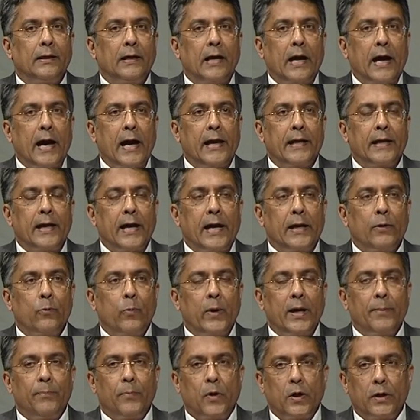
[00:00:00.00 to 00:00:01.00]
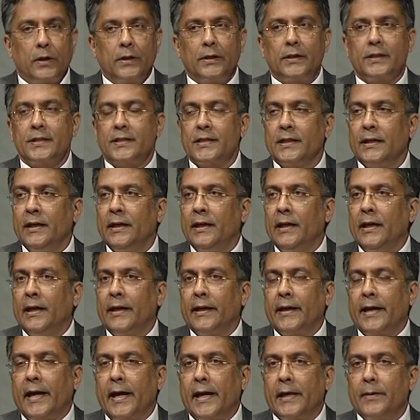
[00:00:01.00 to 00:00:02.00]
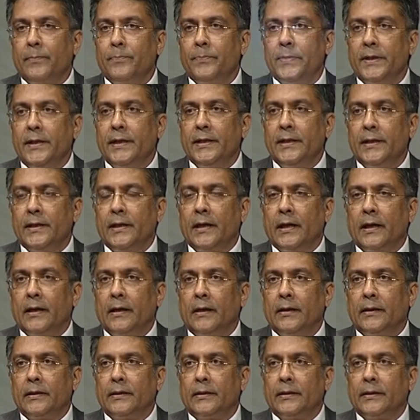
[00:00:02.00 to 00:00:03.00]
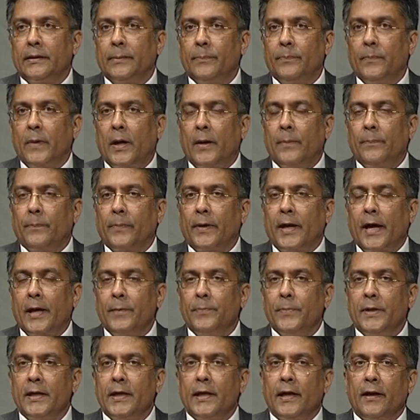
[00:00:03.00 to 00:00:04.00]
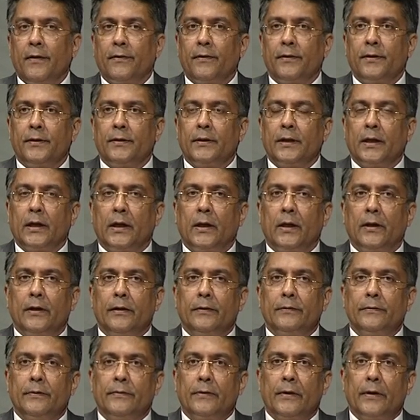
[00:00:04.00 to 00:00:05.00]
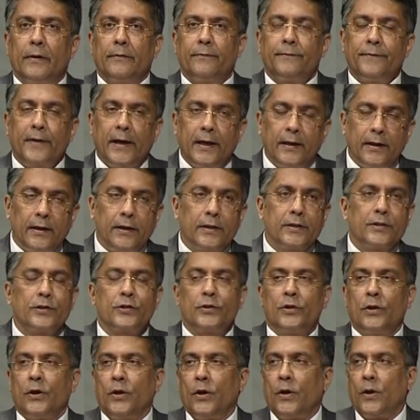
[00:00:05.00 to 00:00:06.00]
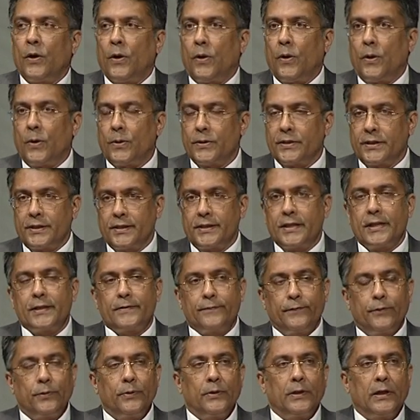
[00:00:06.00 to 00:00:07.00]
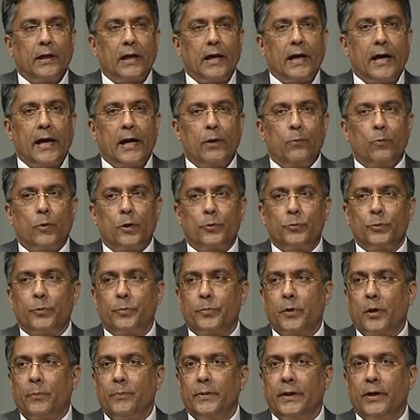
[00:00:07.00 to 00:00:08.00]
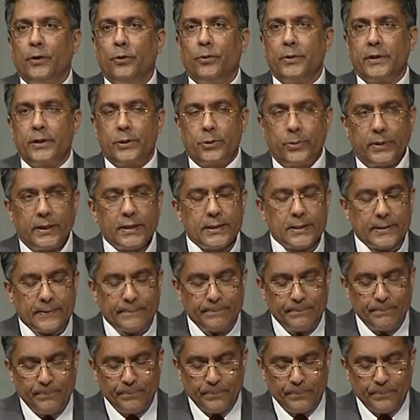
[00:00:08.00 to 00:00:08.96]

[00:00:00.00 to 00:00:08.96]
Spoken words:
and where models can be either failures or successful, and what would probably go into it.